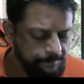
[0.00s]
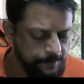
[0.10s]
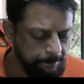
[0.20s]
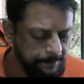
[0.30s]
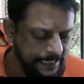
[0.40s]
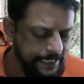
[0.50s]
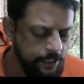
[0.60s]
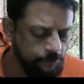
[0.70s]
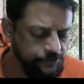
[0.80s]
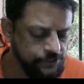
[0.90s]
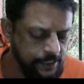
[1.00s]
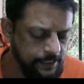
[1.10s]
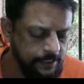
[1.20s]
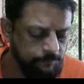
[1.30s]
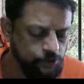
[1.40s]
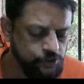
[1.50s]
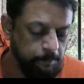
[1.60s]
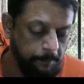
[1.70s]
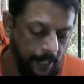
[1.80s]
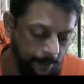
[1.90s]
The beginning of his kingdom was
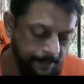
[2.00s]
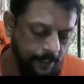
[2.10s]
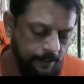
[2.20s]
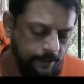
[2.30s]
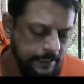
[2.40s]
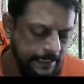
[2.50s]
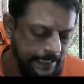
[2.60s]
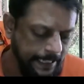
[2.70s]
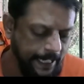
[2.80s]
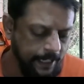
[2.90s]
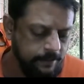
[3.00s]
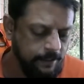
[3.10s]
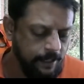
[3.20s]
Babel, Erech,